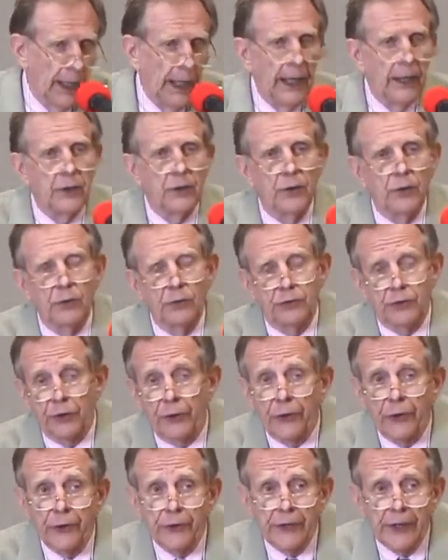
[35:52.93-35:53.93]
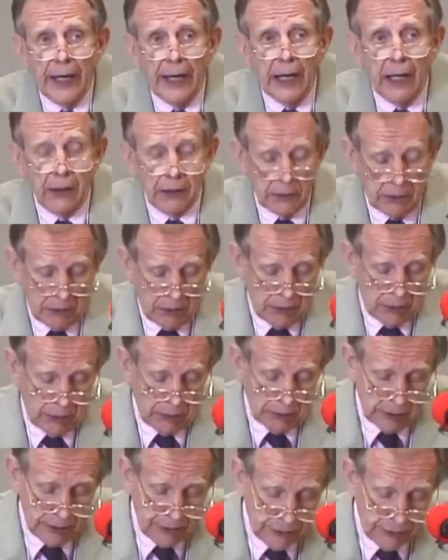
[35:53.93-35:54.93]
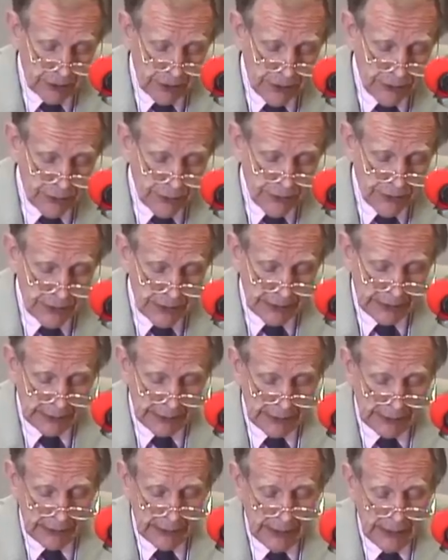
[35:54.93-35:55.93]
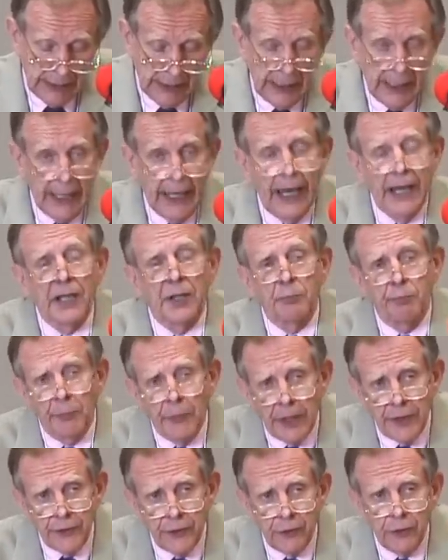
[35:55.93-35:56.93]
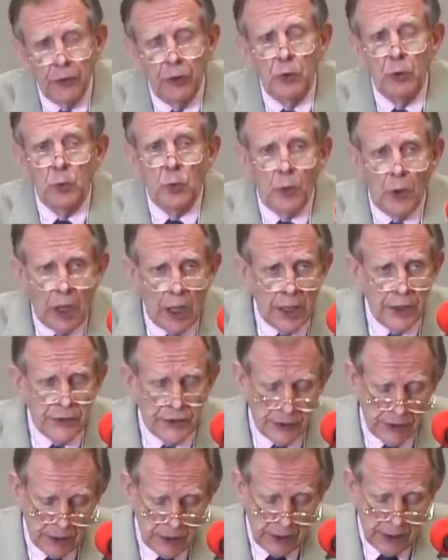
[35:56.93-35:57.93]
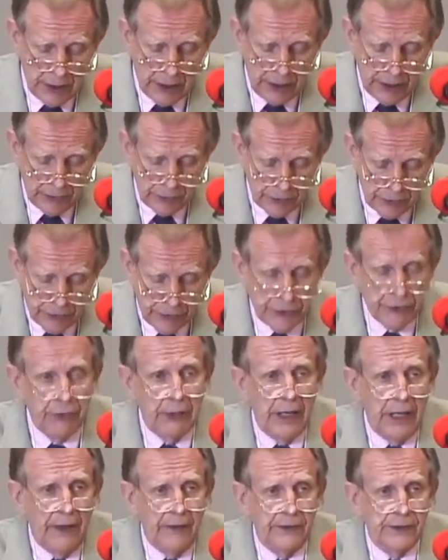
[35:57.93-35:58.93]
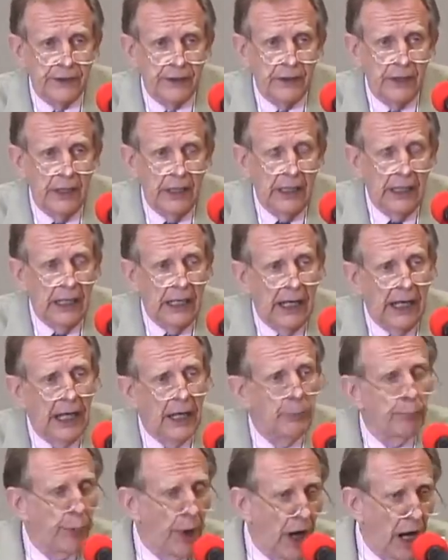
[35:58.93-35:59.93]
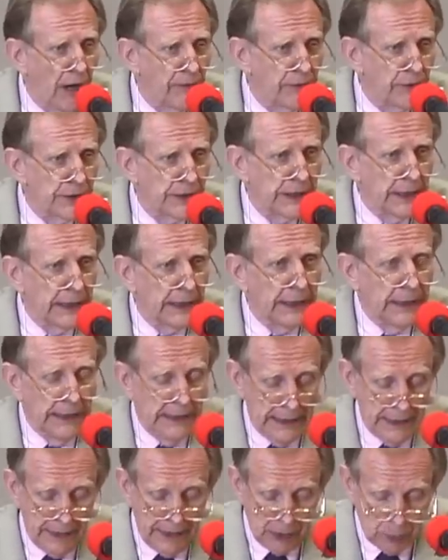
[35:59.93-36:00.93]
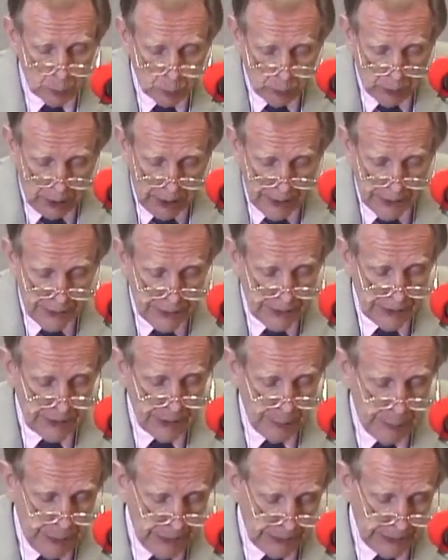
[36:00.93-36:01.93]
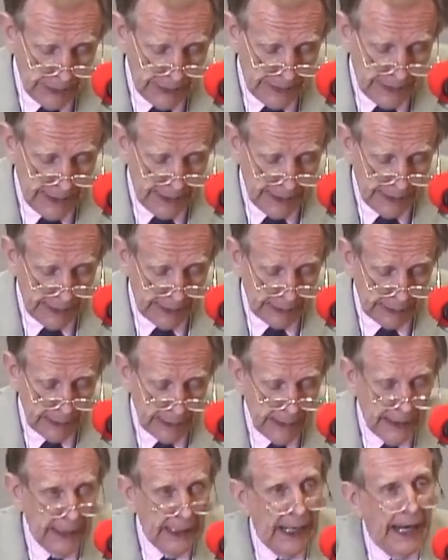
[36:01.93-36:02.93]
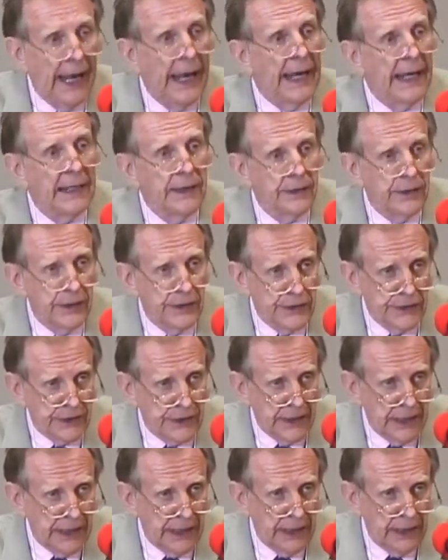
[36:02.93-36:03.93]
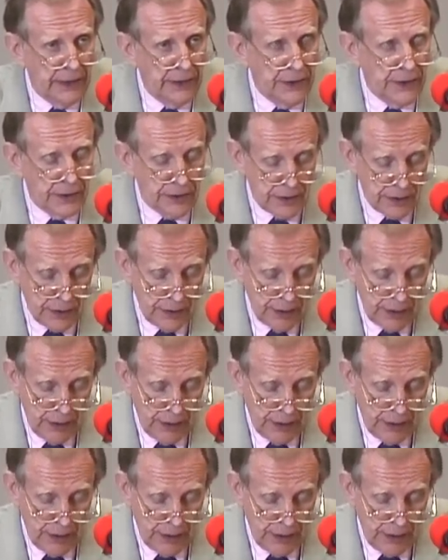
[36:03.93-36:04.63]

and who turned to alcohol and treasure seeking, and a mother who was under stress, and poverty that was debilitating, and disease.